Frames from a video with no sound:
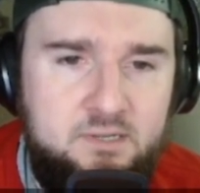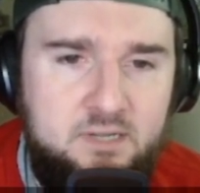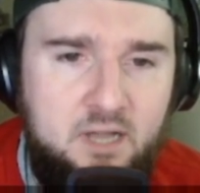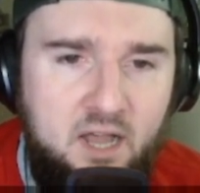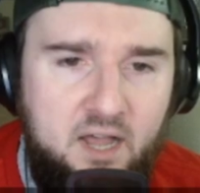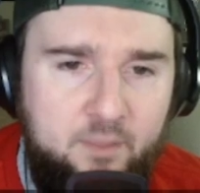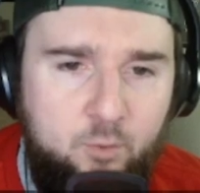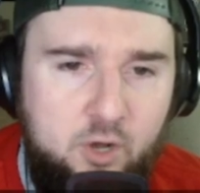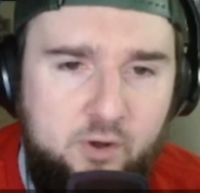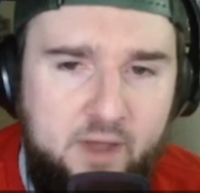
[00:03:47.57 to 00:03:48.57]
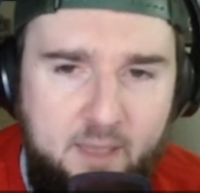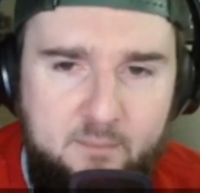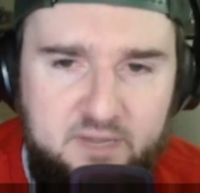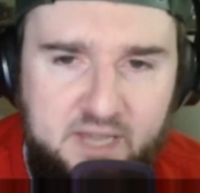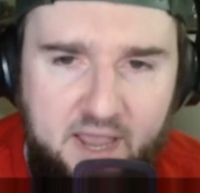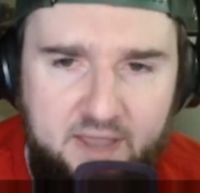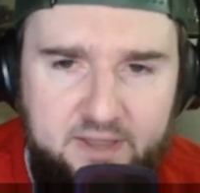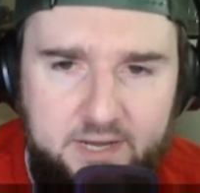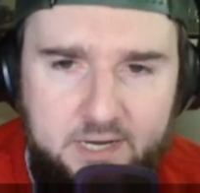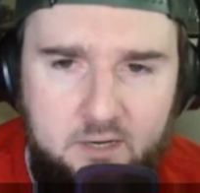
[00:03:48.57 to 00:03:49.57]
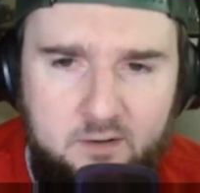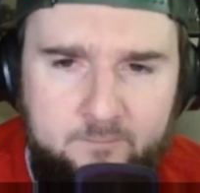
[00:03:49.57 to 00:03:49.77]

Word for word: Uh, then we'll go to NBA here.